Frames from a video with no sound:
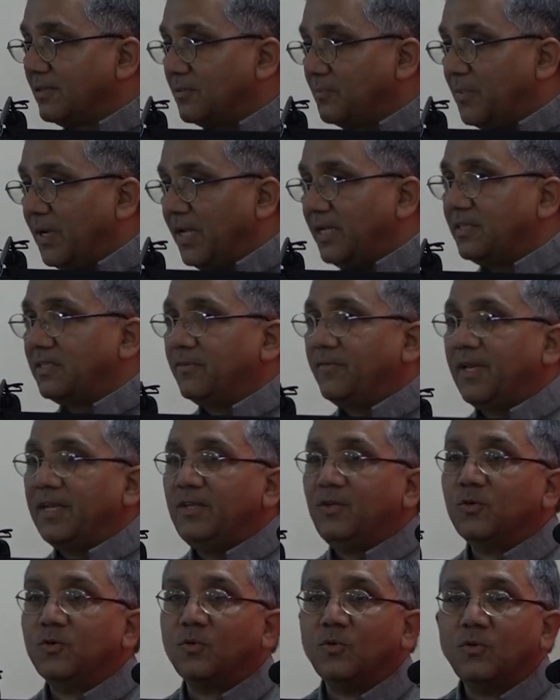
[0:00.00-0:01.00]
play the
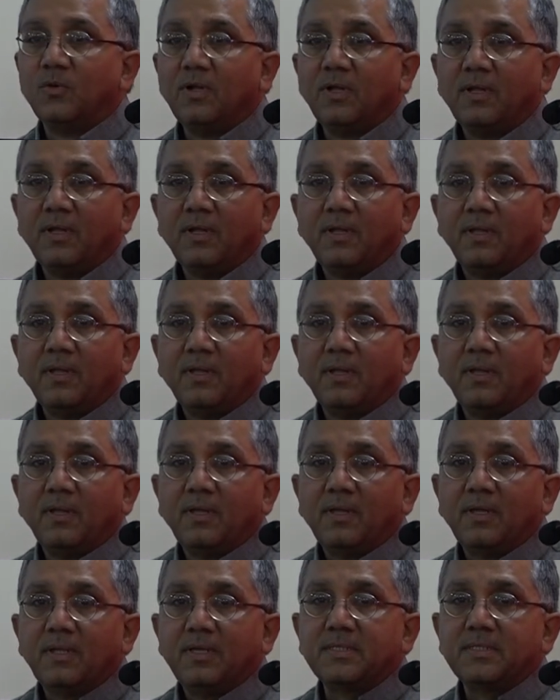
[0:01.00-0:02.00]
venue
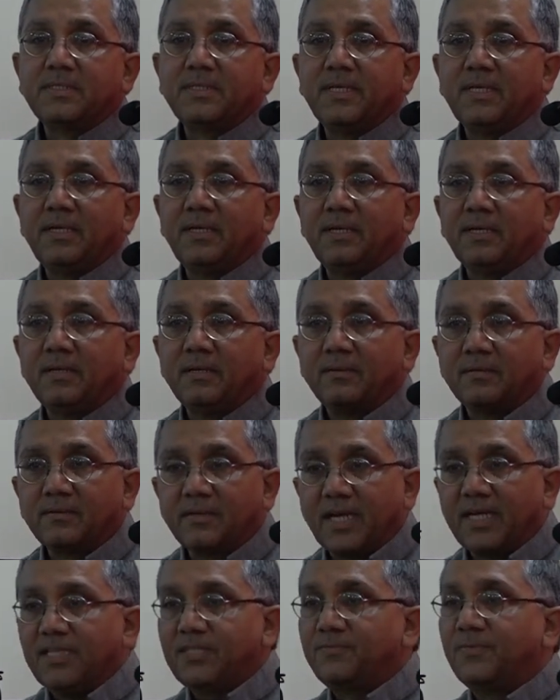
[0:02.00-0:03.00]
is the
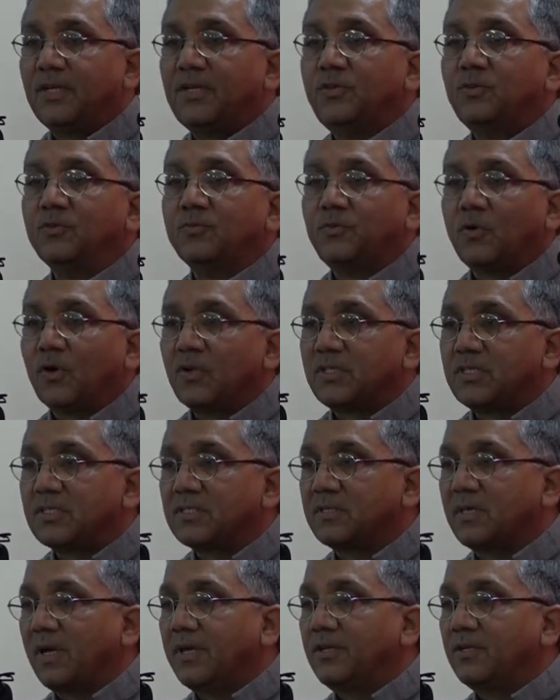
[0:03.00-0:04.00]
right venue for this
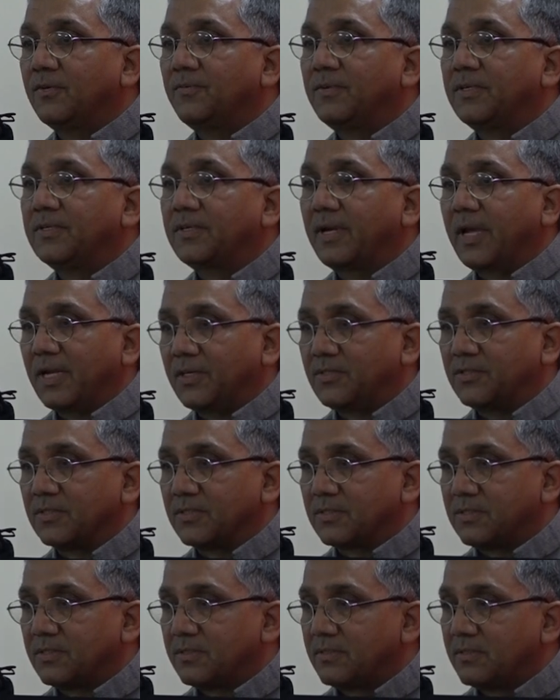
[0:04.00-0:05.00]
kind of
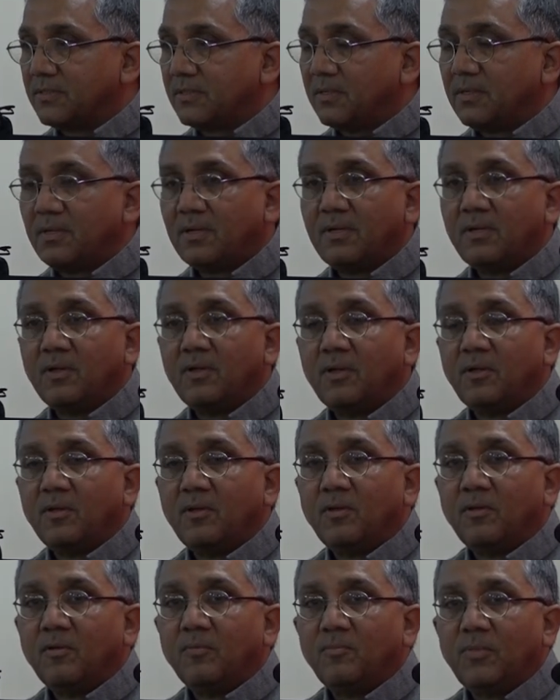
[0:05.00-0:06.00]
interactions.
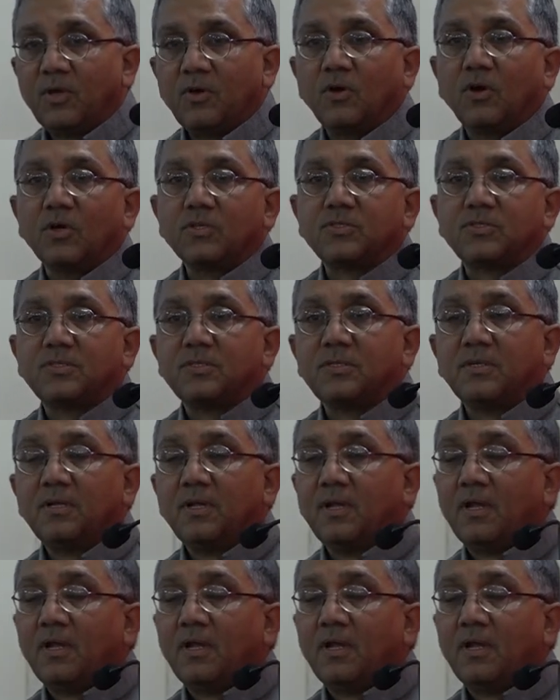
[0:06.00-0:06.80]
Because